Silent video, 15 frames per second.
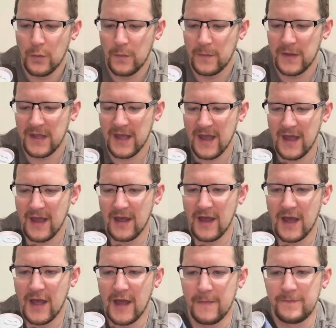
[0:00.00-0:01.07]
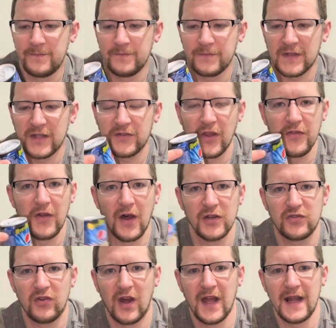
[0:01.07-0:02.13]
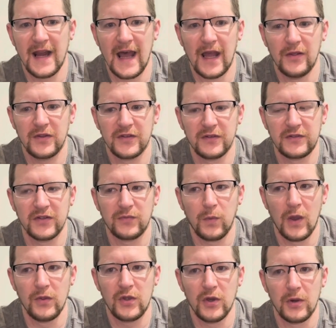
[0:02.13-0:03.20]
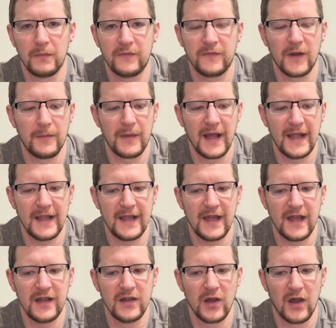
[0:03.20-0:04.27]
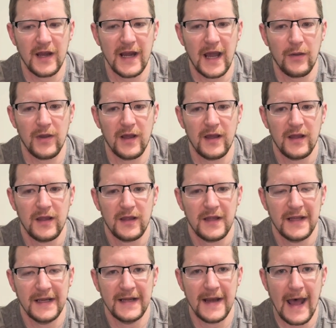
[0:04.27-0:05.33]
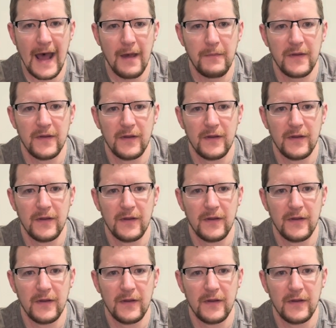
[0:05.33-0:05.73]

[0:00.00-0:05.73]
But yeah, so I thought I'd try it now because I've just woke up from a 9-hour nap.